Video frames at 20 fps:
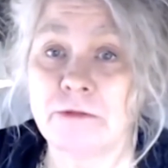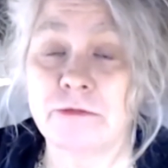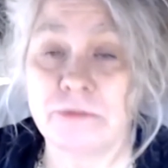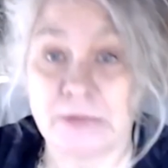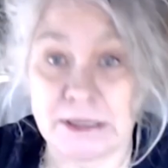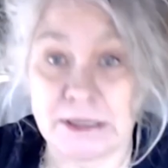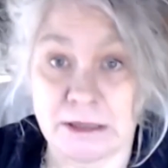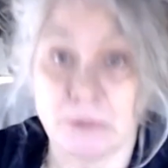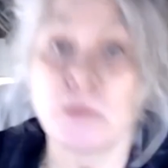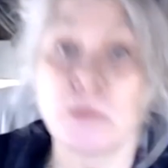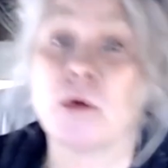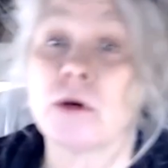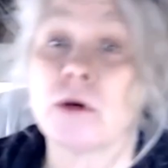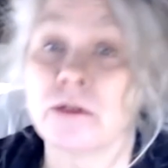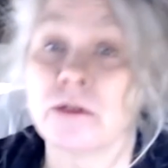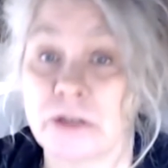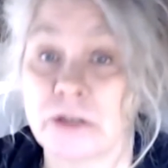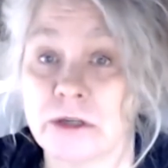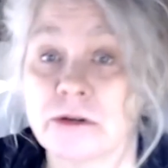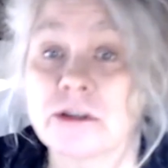like the
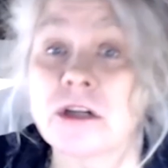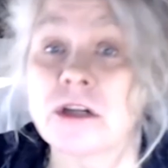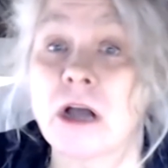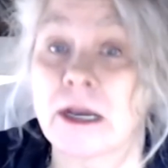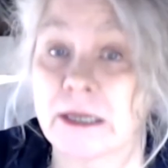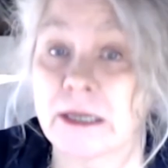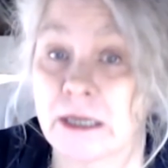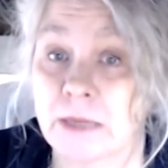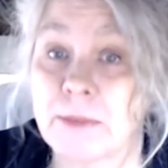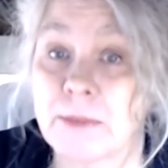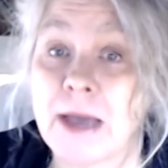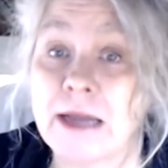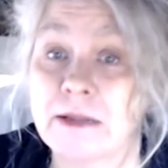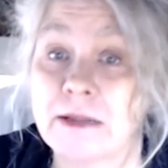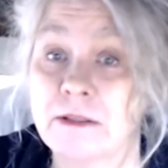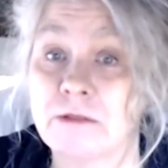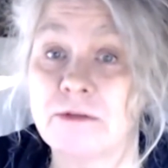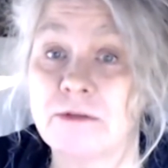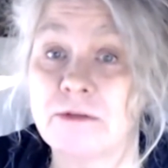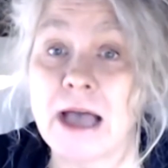morals that you're talking about
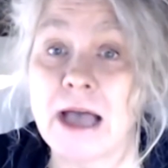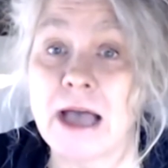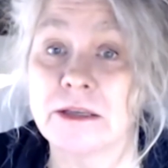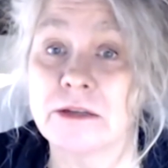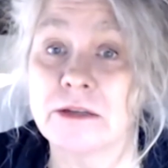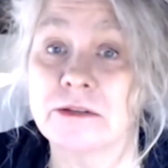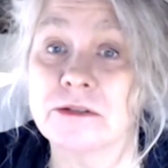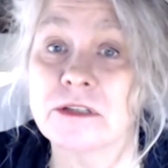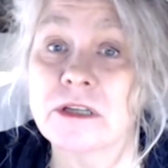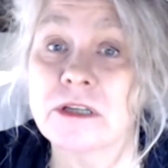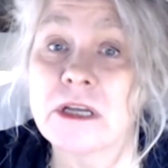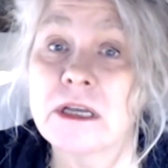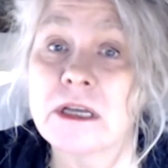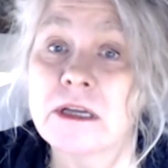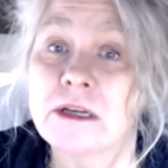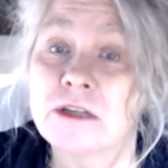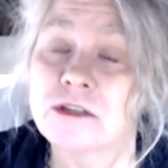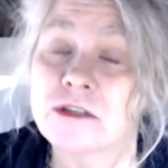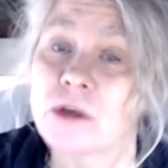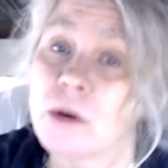and the values.
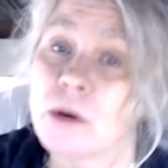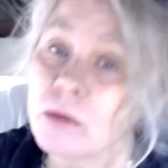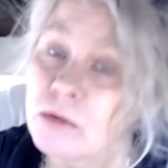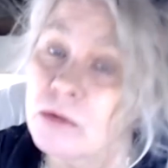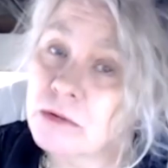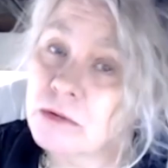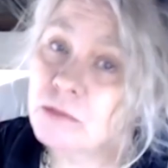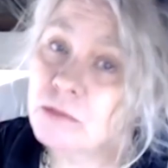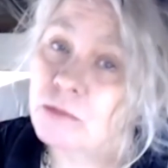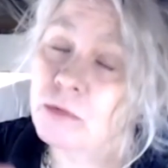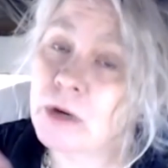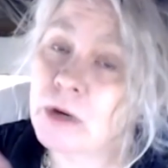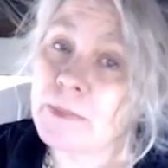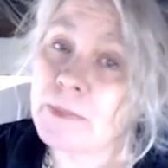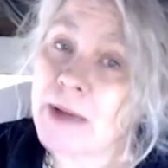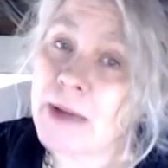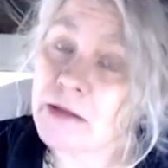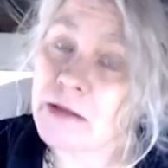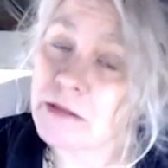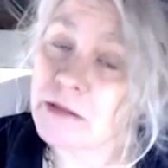So what
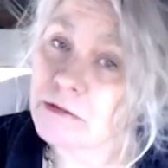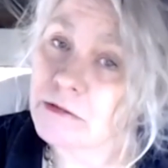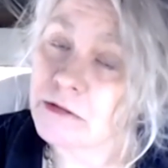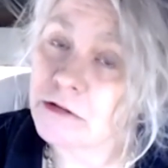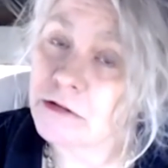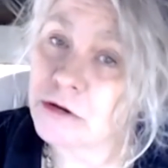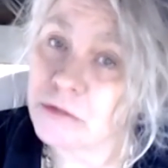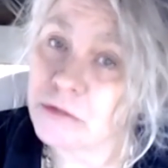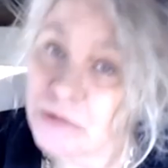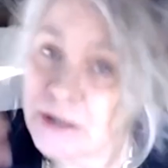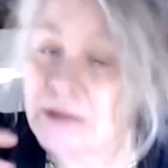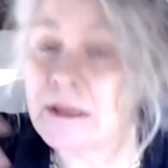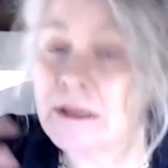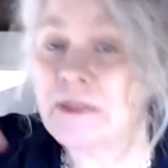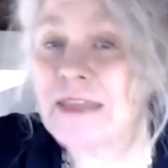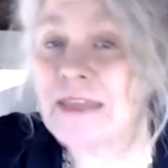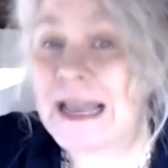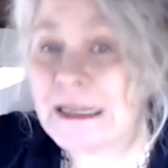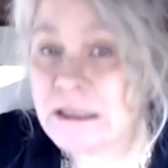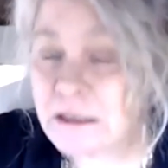about, do you think that
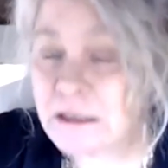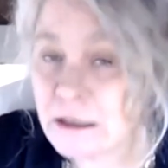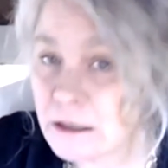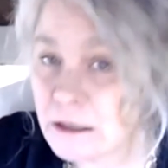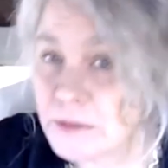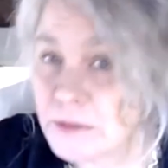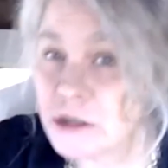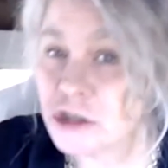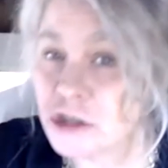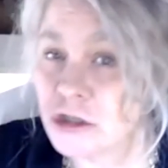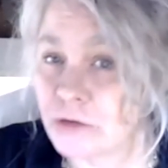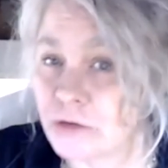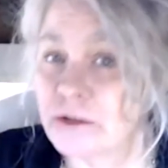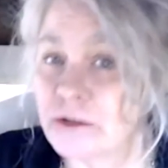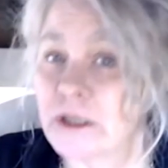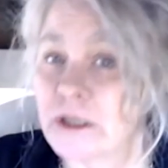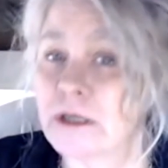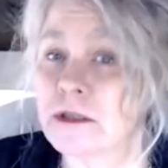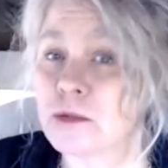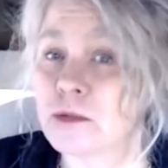that's going to be
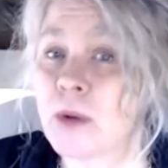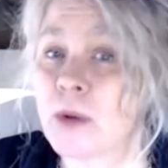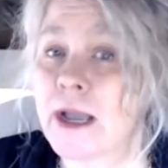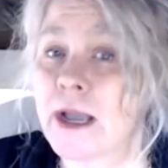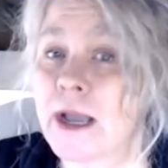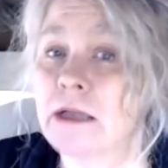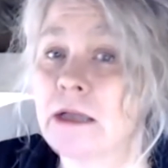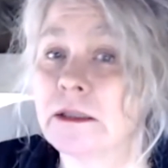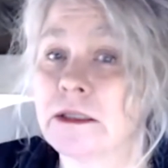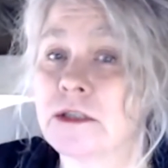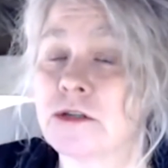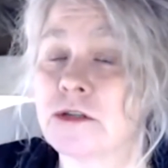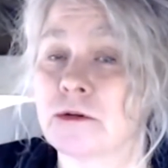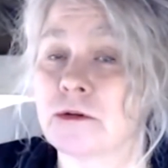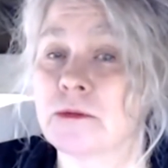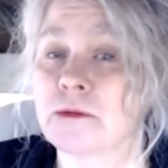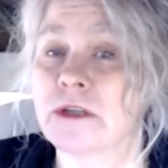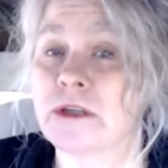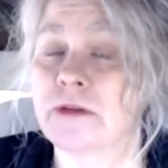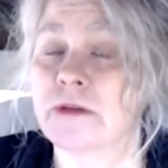shifting as well, in
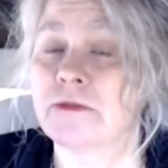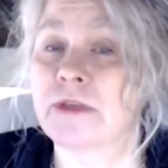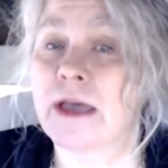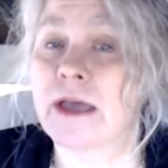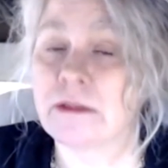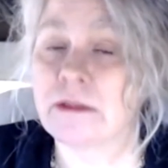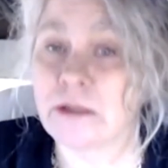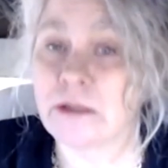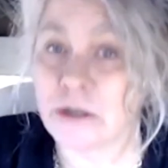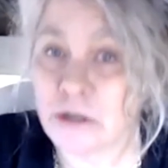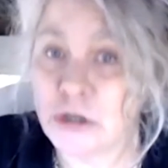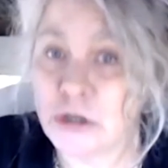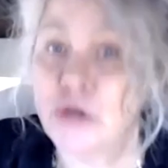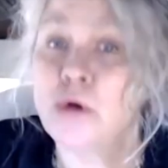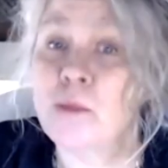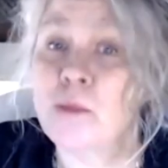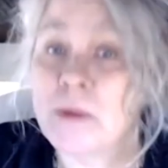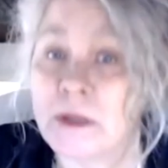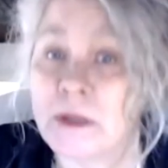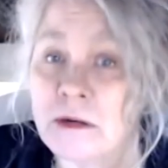terms of that the
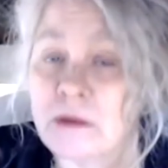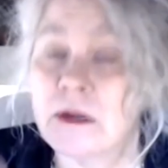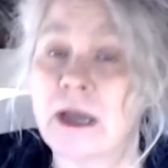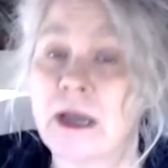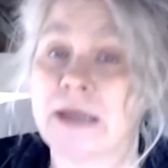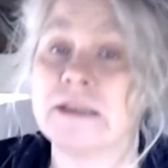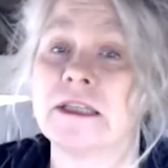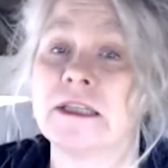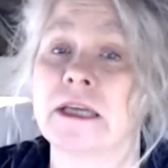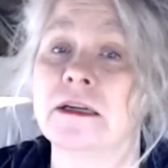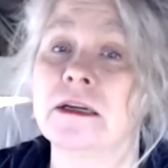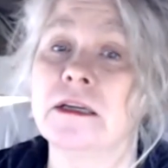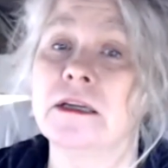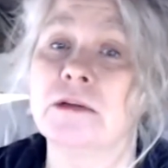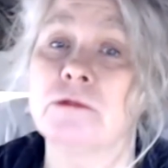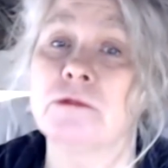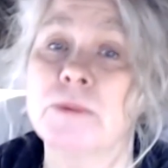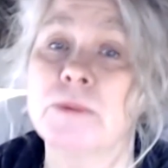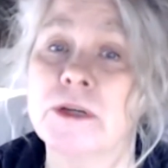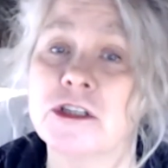human identity
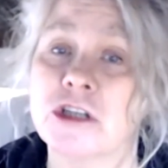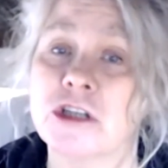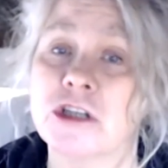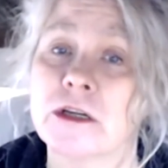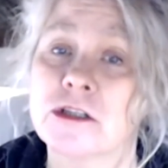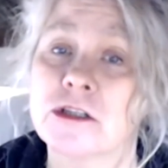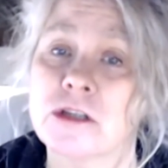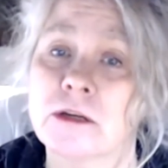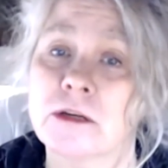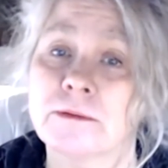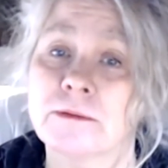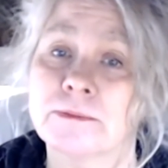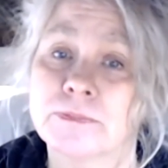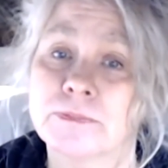will be changing?